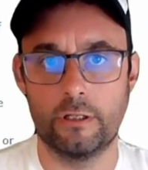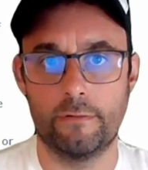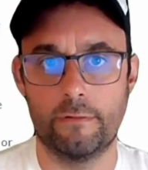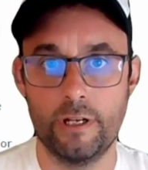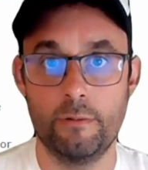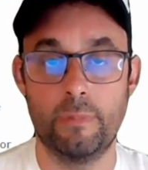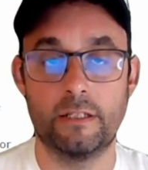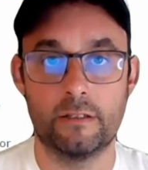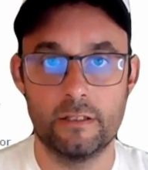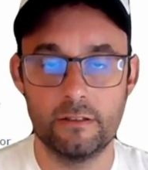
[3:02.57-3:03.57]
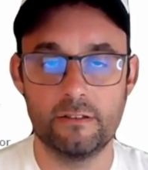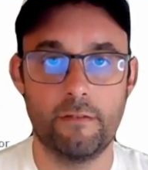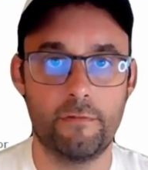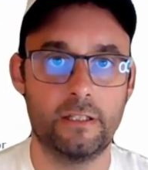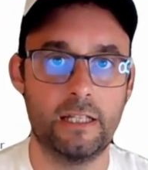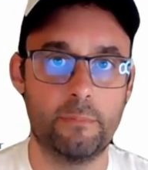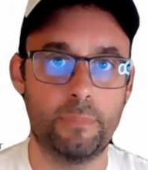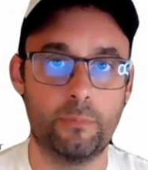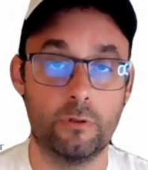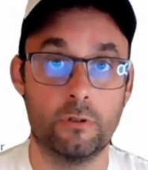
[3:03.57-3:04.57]
free, but this is something that
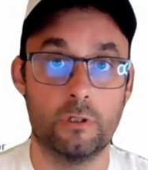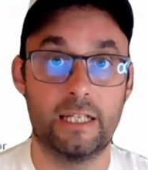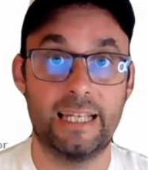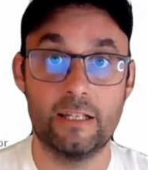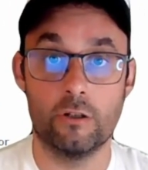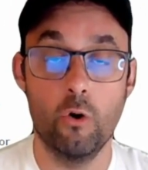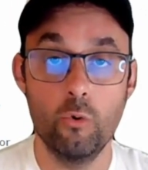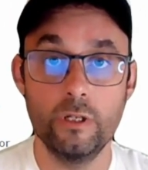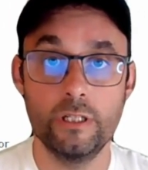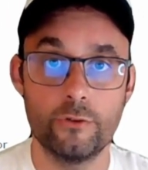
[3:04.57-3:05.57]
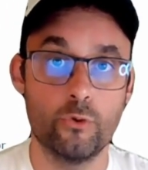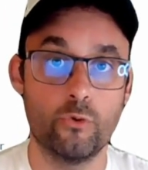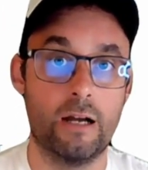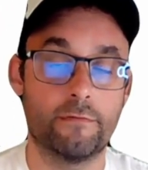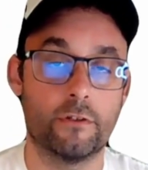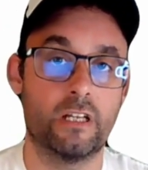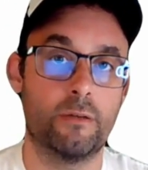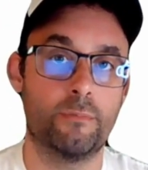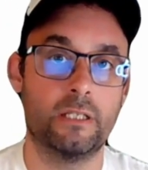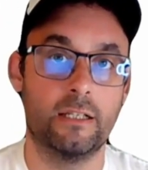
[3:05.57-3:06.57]
people can only do after they have
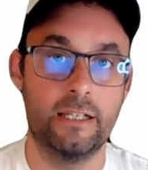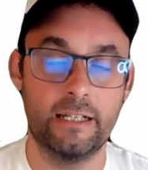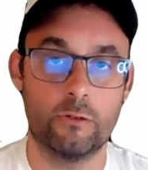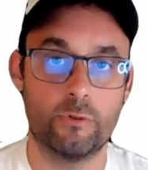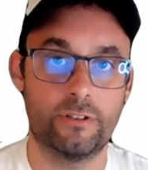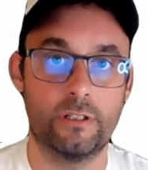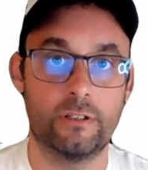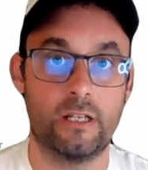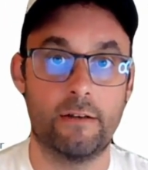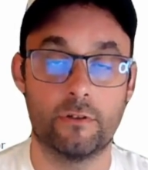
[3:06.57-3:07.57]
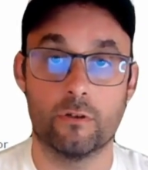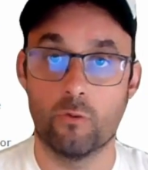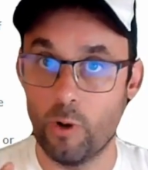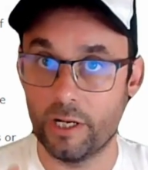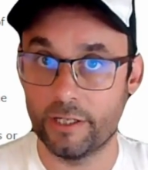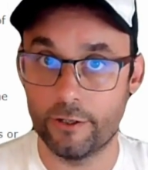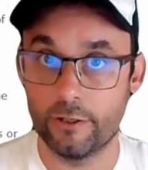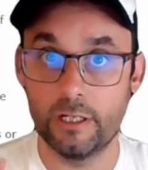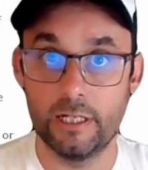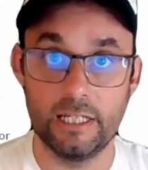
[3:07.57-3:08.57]
been legal residents after 1 year
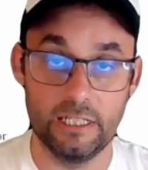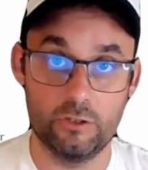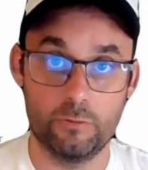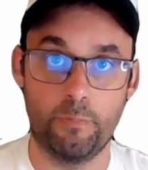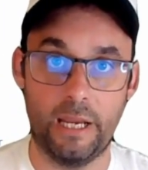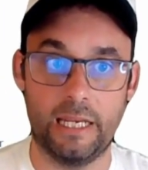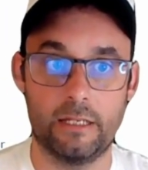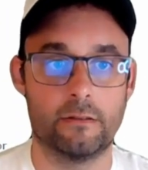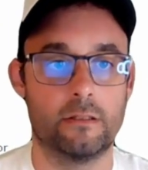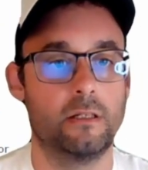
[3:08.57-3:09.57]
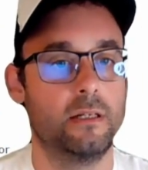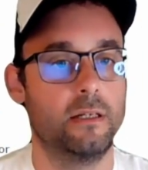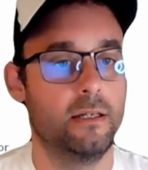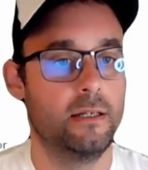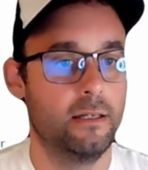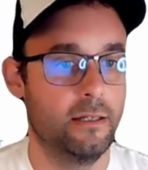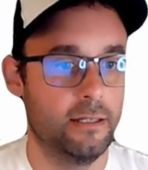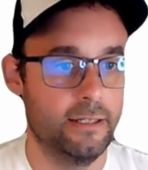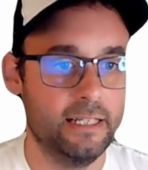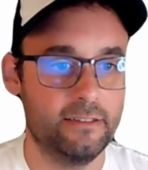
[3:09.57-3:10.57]
in Spain.
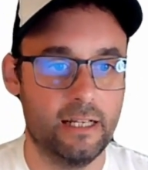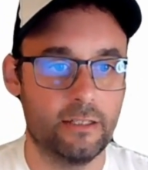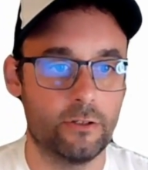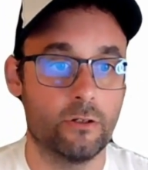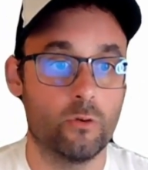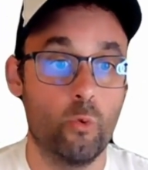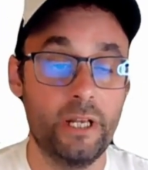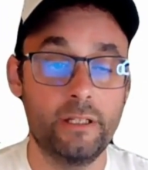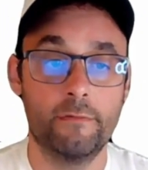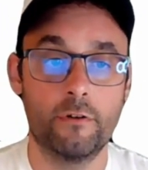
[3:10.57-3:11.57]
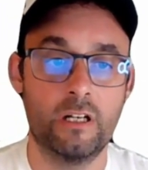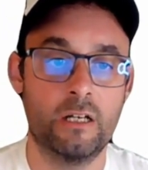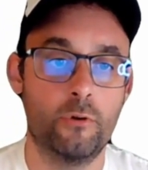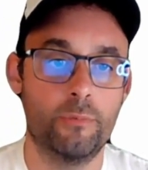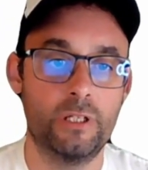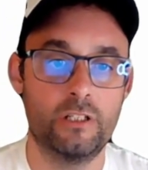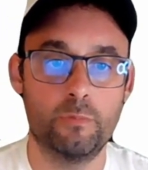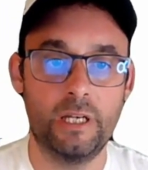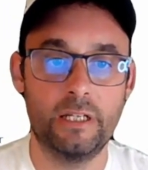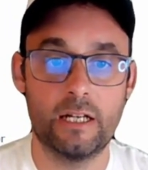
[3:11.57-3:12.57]
Next answer. Waiting for an appointment in
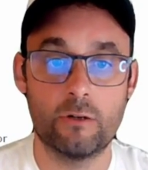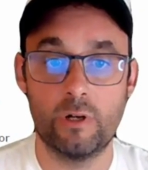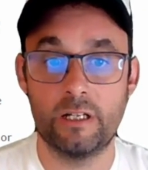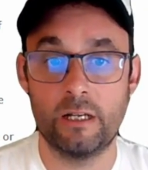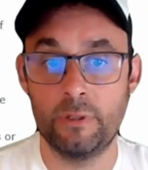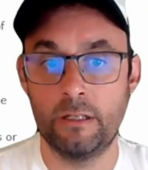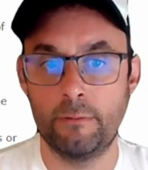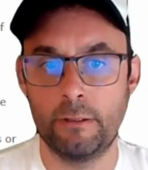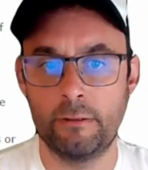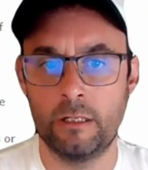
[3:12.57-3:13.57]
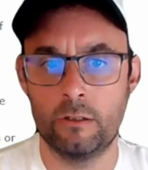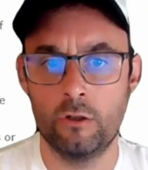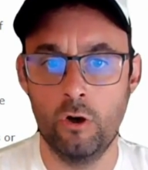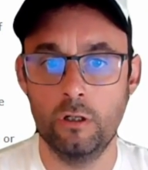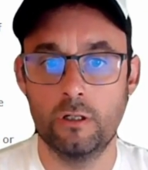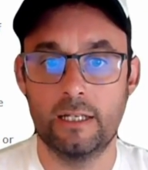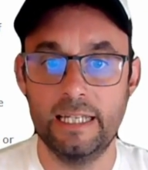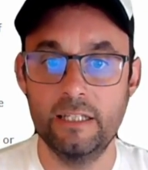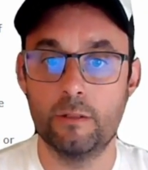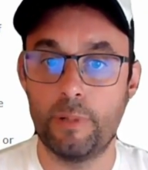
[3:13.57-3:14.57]
Spain can run unbelievably long. In the
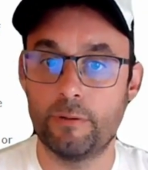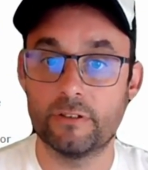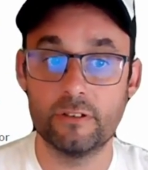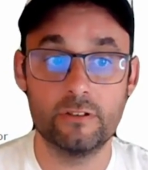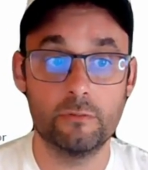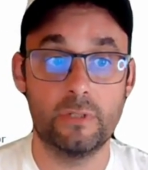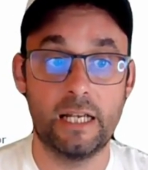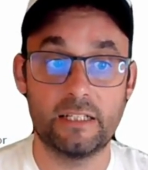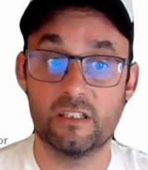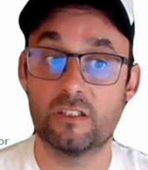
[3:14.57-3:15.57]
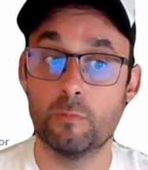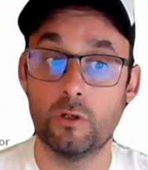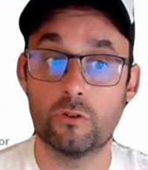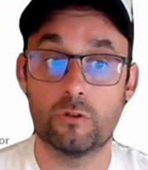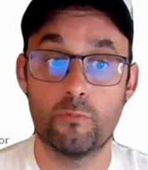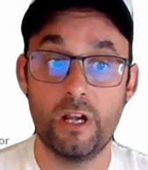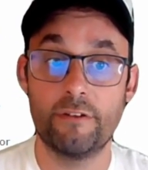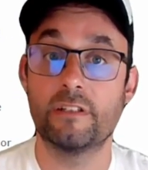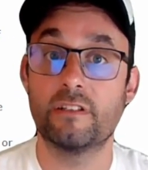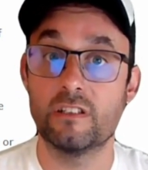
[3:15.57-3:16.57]
public system, like 6 months, private
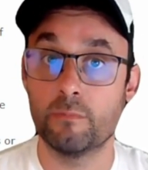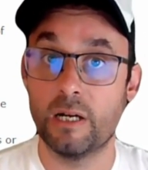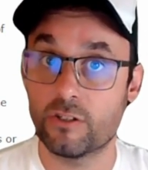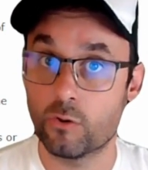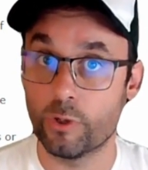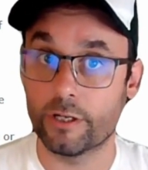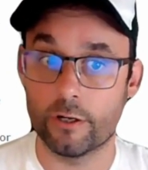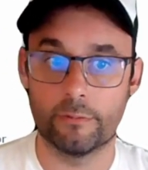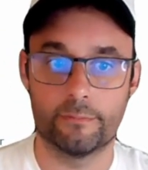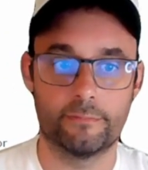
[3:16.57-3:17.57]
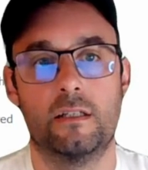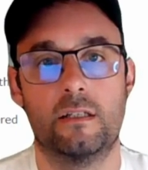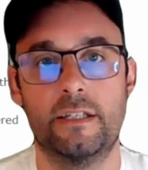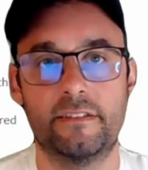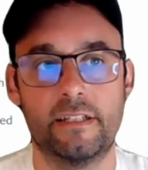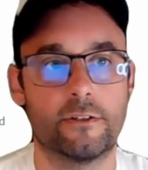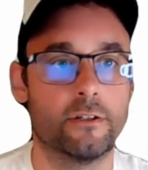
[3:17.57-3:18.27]
is much quicker. Next answer.